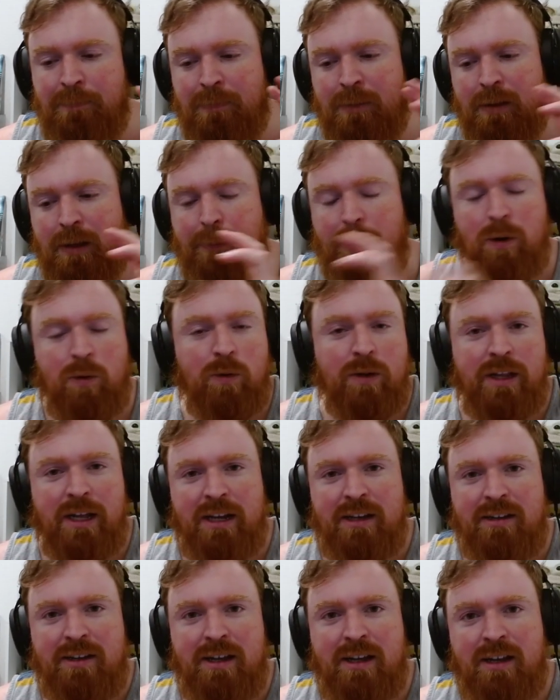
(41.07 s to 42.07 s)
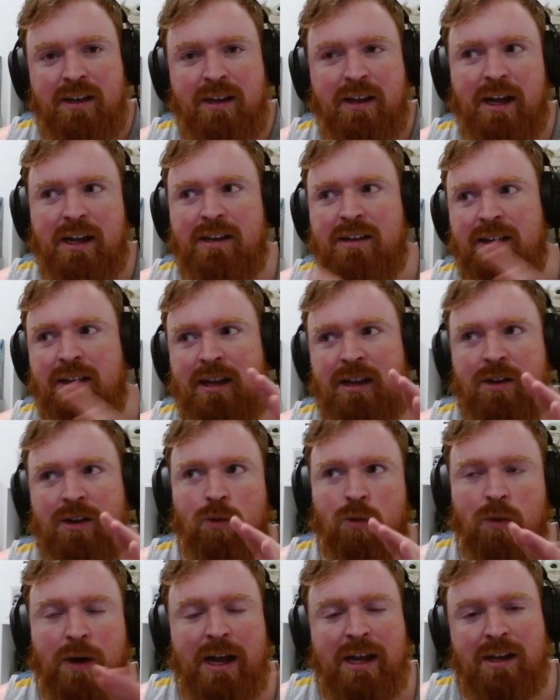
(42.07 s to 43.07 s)
part one I did
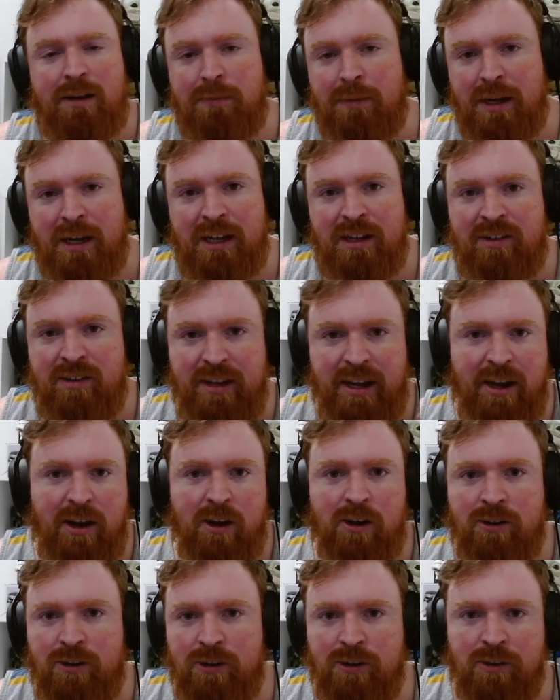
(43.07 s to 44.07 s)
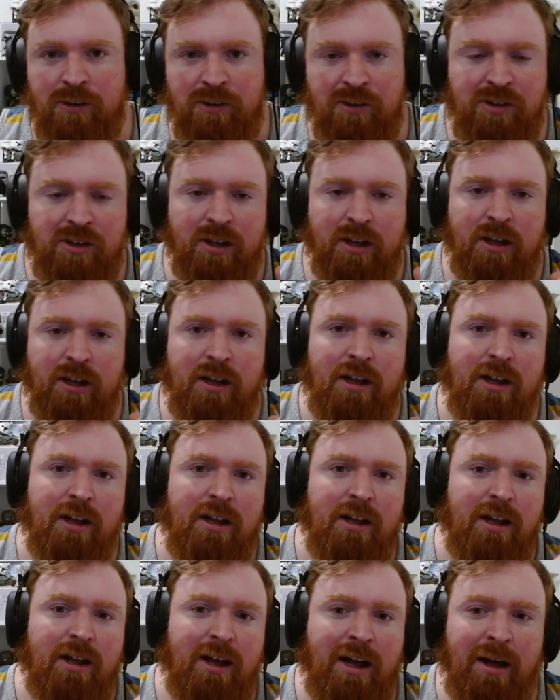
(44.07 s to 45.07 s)
randomized characters
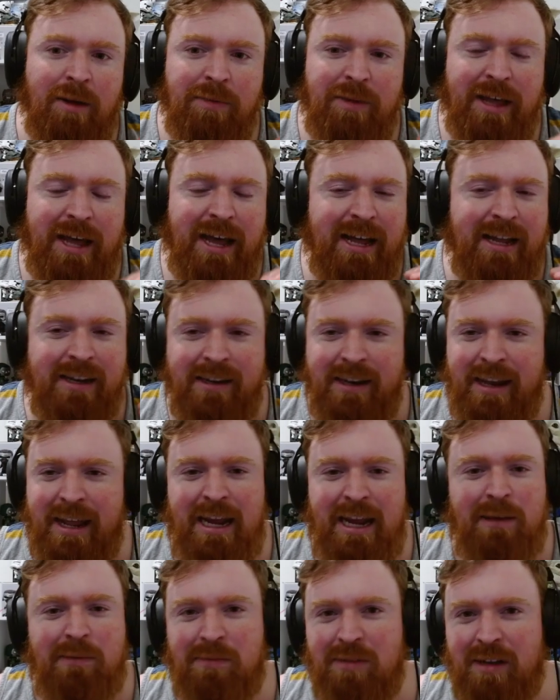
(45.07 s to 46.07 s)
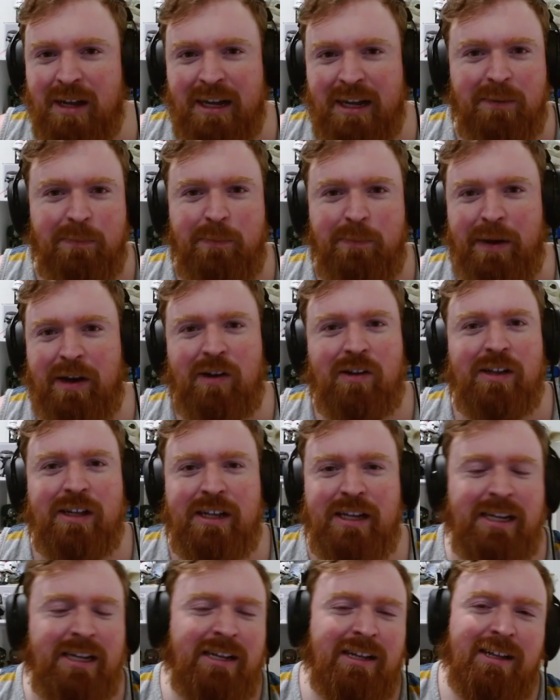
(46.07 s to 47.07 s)
that had names I could
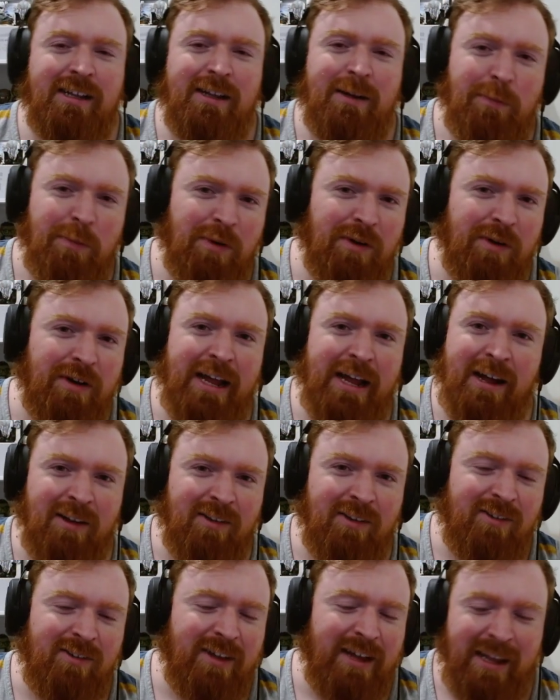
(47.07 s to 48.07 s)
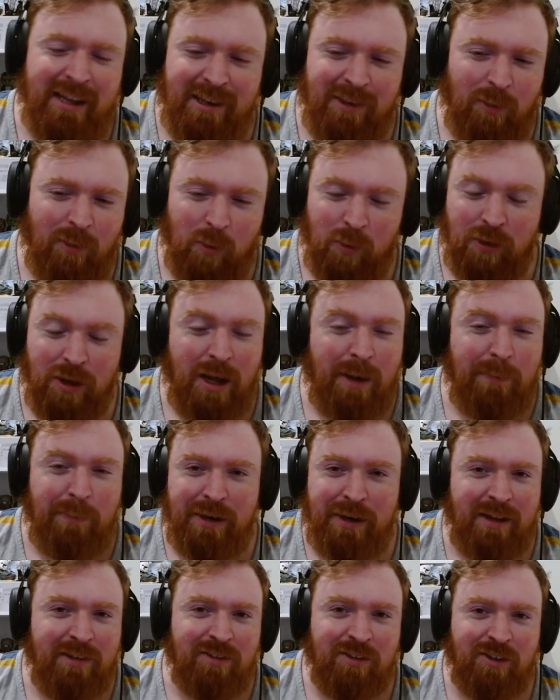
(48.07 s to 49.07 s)
barely pronounce or not
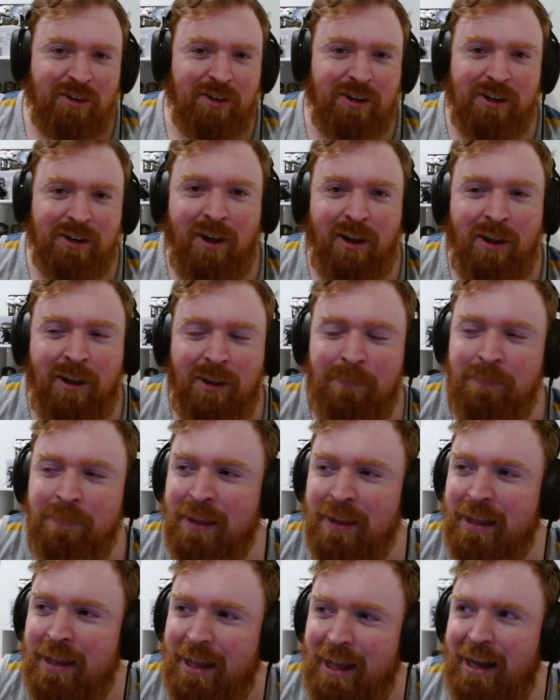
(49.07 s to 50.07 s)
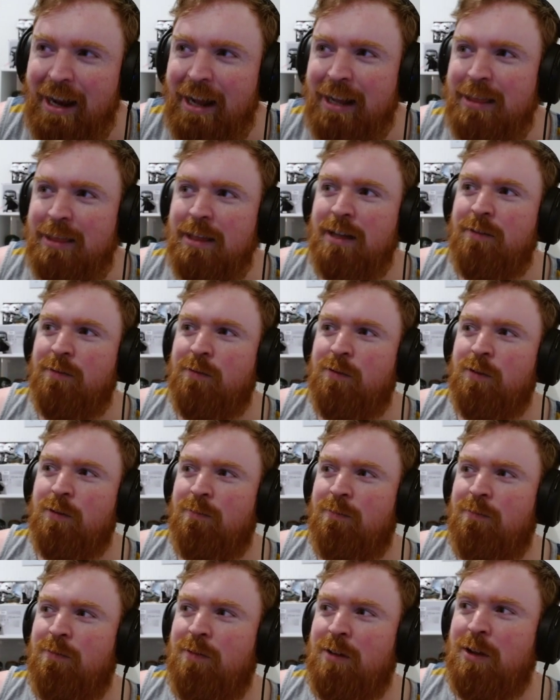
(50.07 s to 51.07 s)
pronounce good at all. And I think for
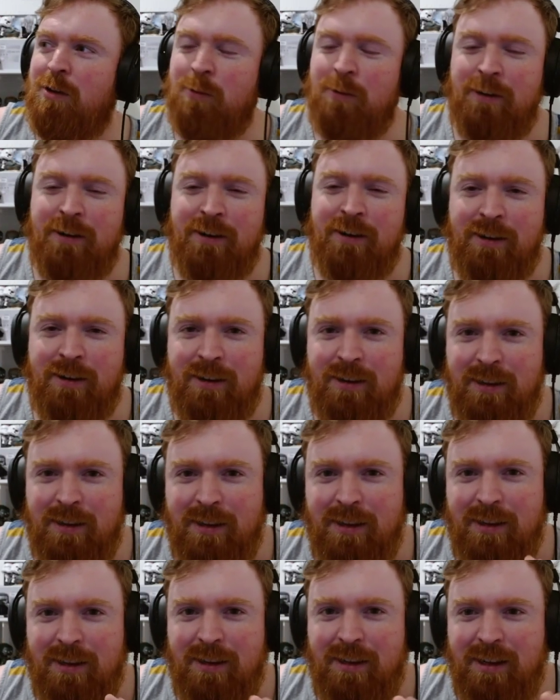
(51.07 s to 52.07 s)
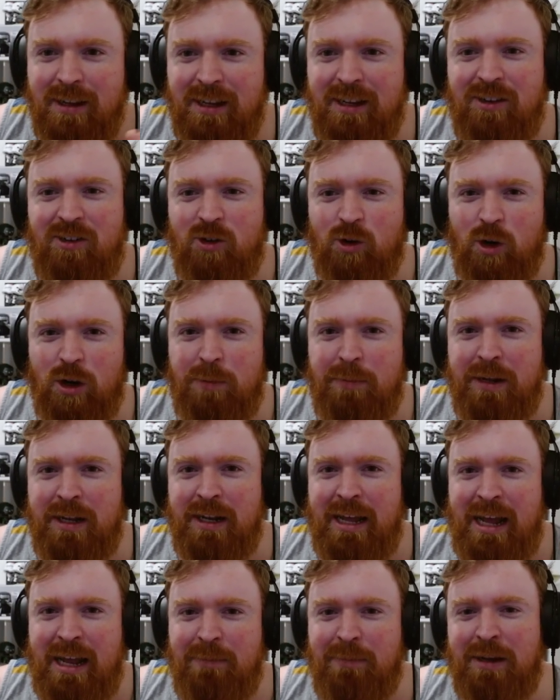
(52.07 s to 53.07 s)
viewer
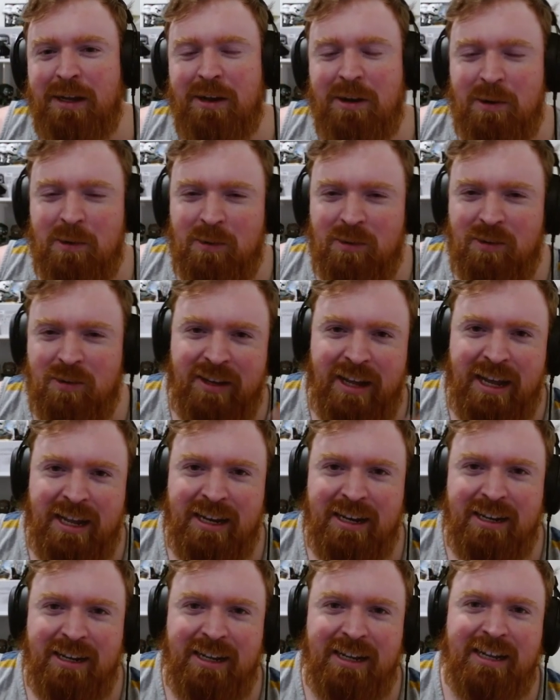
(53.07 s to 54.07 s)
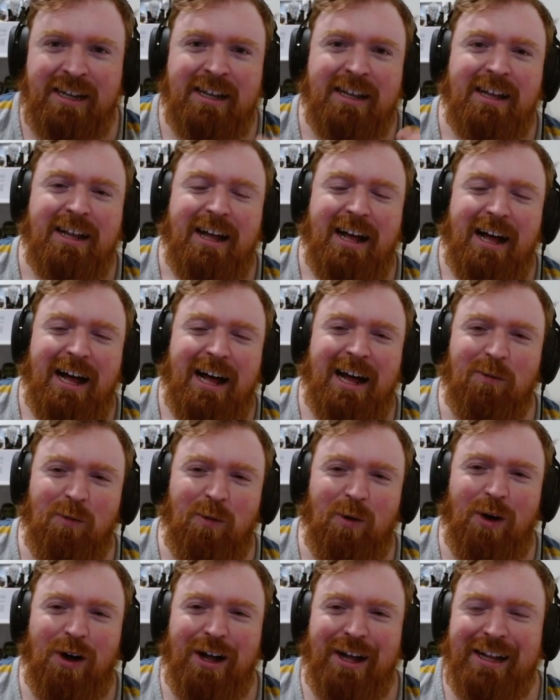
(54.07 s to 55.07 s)
enjoyment and my own sanity, I
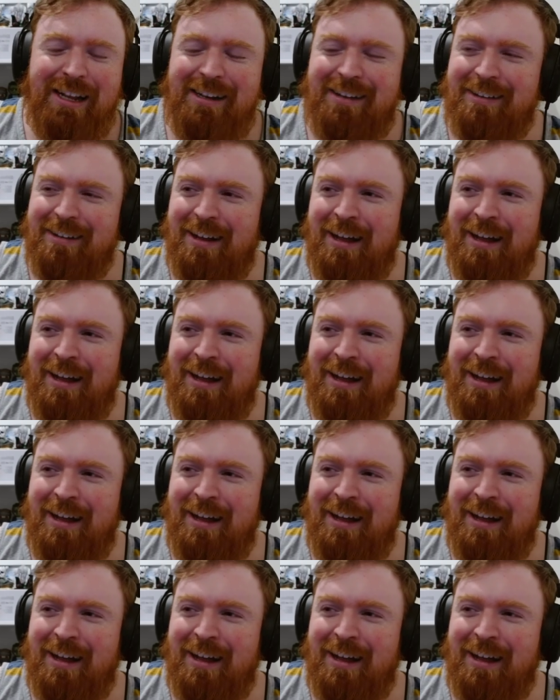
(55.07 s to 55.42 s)
want